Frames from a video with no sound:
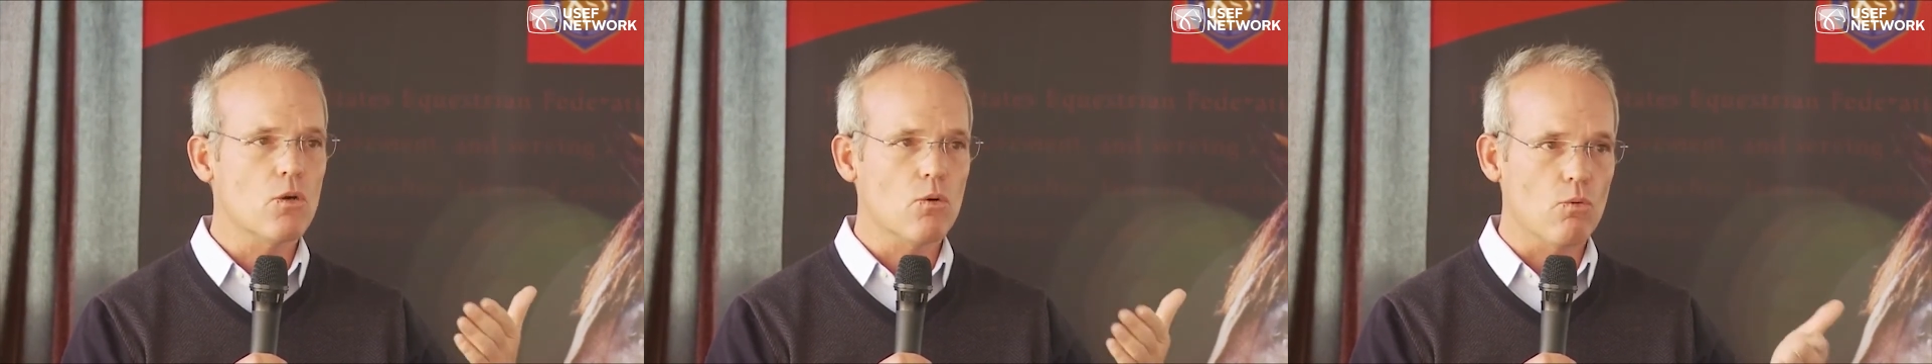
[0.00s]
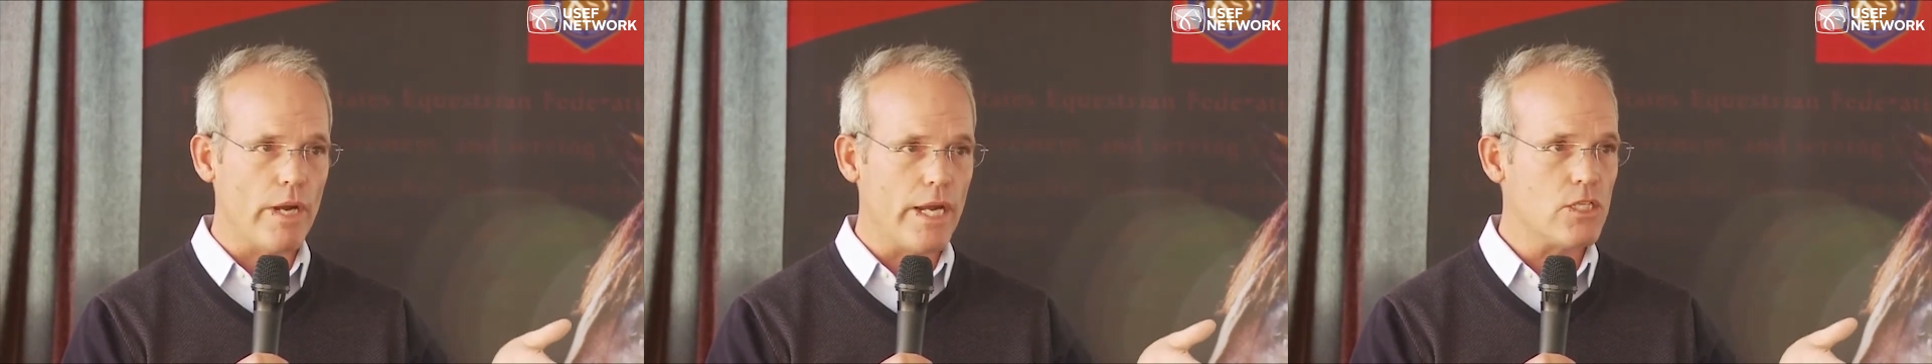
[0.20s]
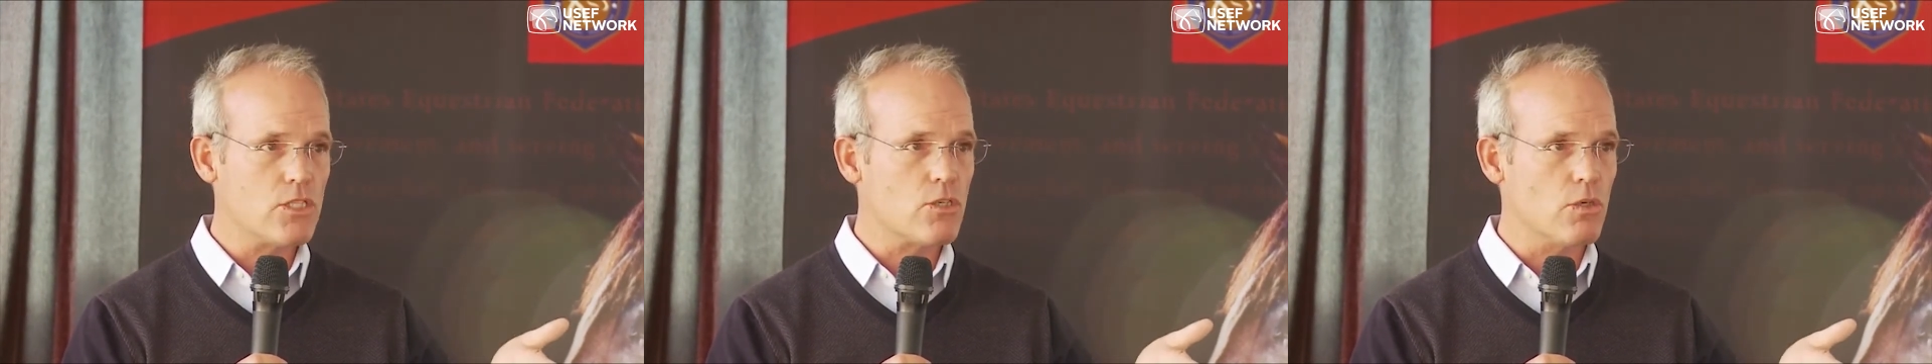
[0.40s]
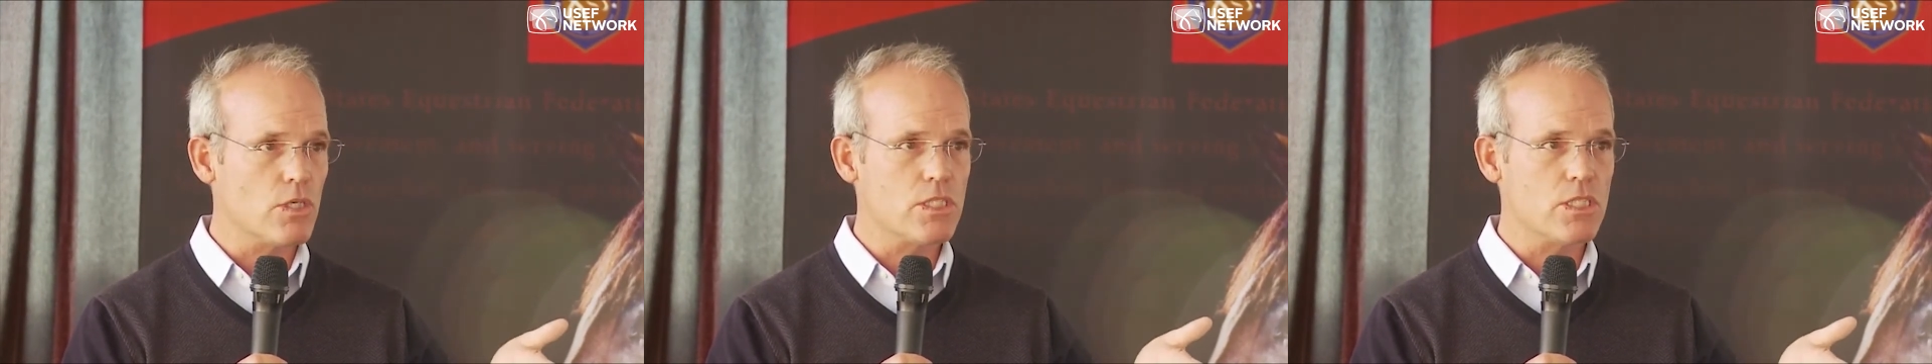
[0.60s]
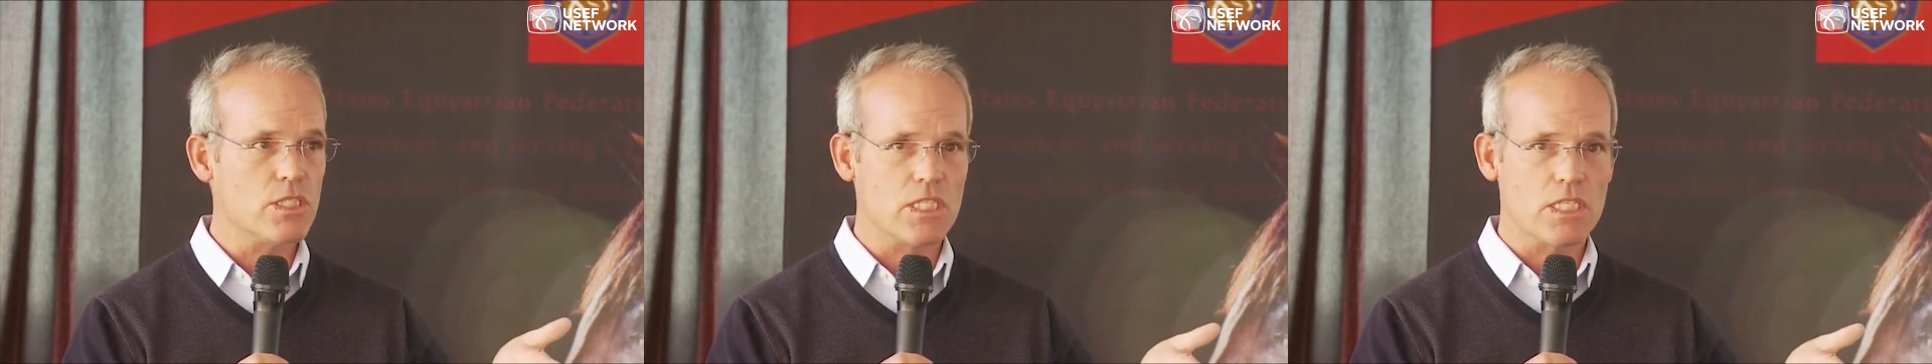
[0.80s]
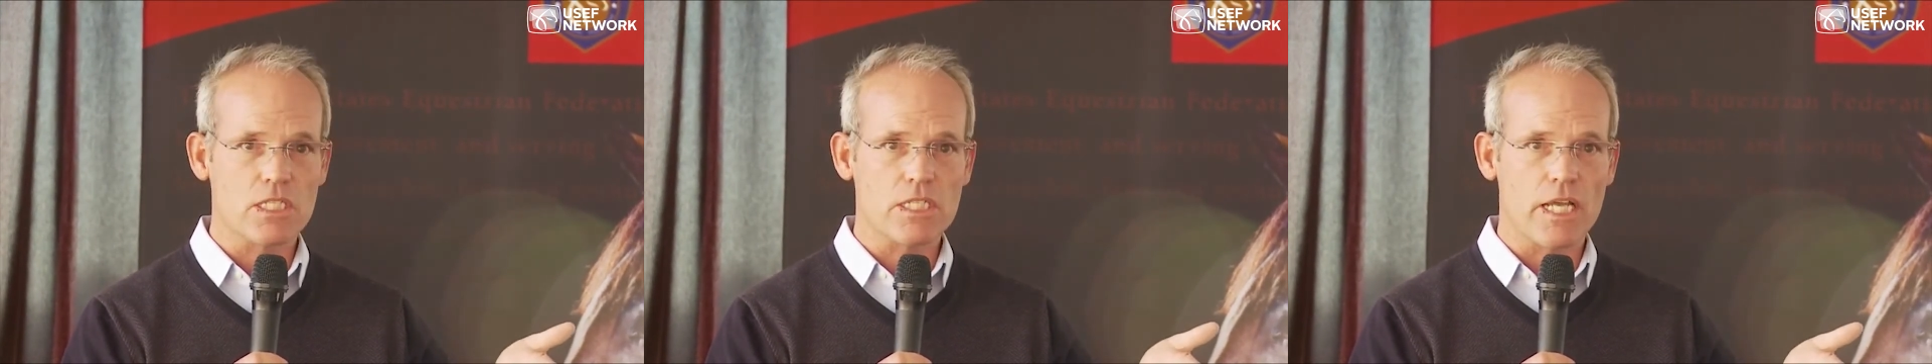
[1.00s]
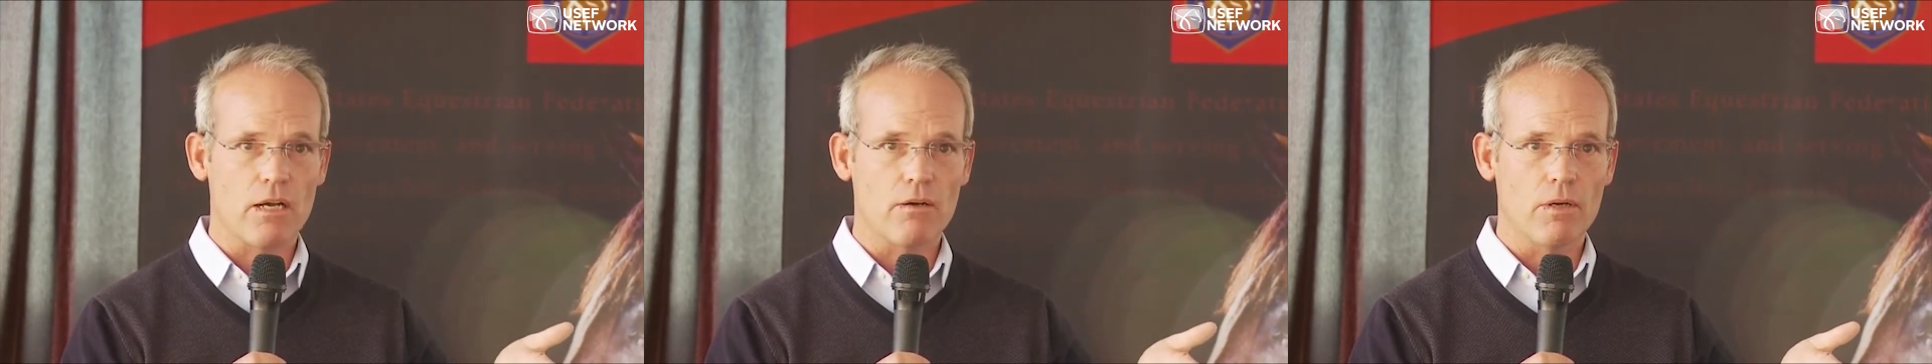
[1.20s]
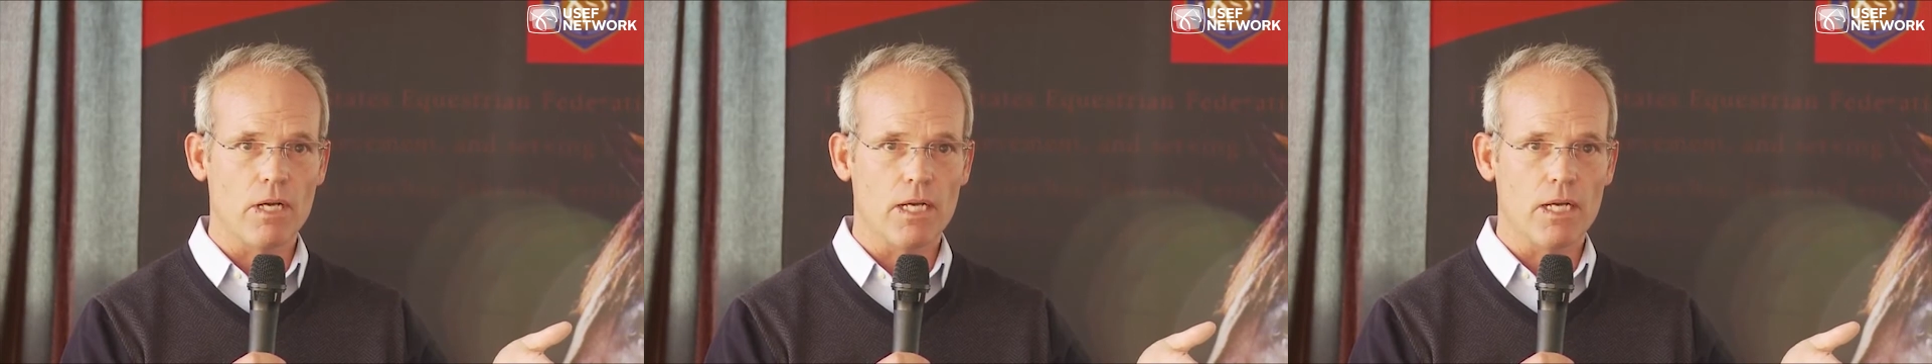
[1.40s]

race horses, etc.